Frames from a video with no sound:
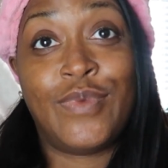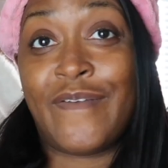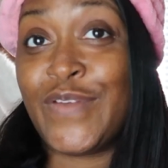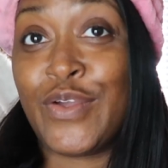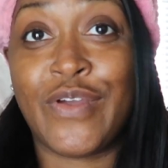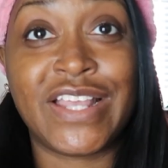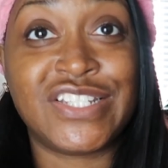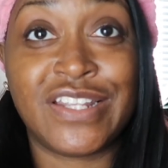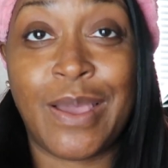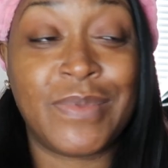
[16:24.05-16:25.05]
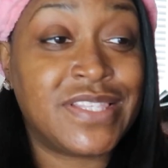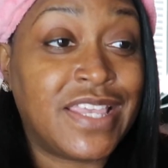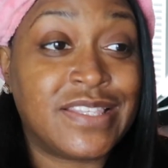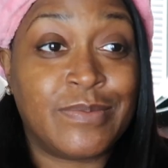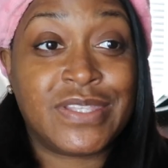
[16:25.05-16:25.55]
I'm very ratchet. I'm gonna
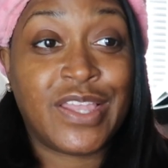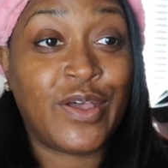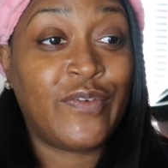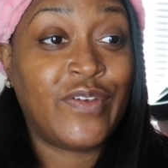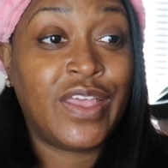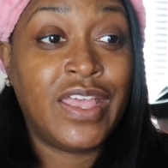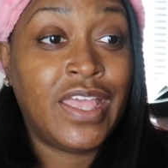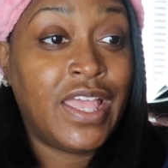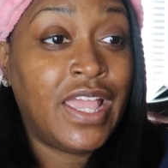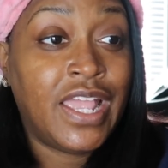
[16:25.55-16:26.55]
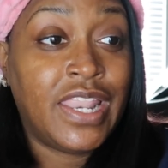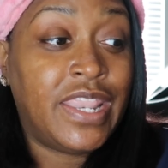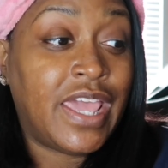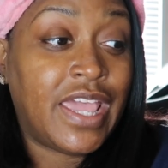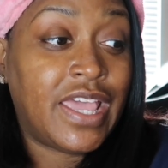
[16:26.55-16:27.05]
say some stuff
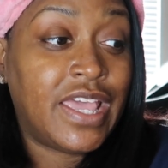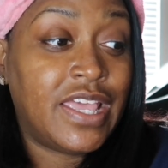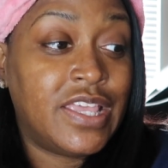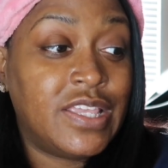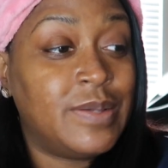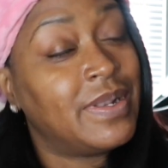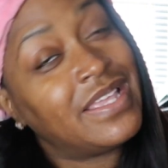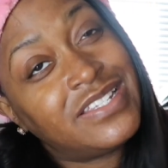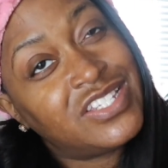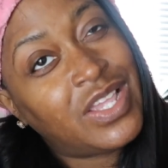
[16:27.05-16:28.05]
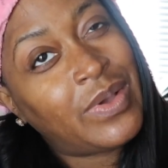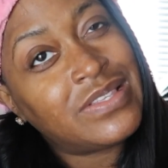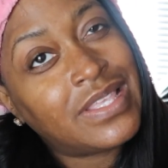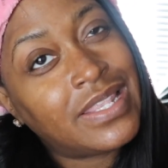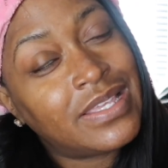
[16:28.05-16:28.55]
that you were like, shit, why you
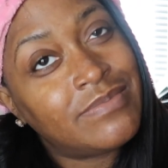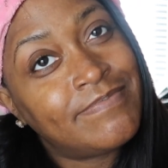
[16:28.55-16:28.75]
say that?